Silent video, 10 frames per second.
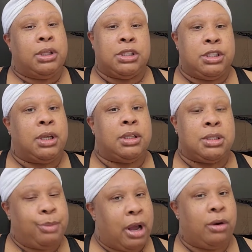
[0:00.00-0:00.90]
this gel is
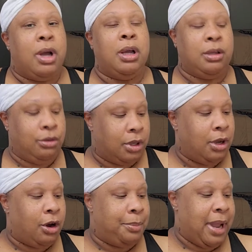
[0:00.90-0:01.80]
about, you can
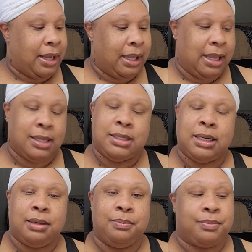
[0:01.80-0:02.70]
go back
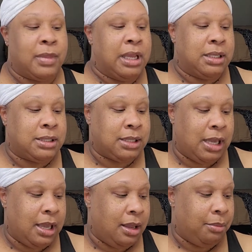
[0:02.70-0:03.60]
and
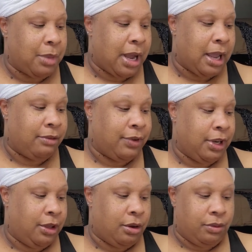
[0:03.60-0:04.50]
see my
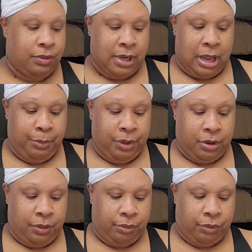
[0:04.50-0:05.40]
video that I put
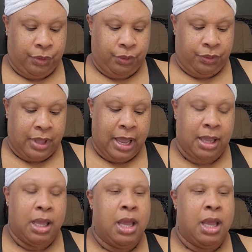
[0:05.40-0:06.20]
on the review for that.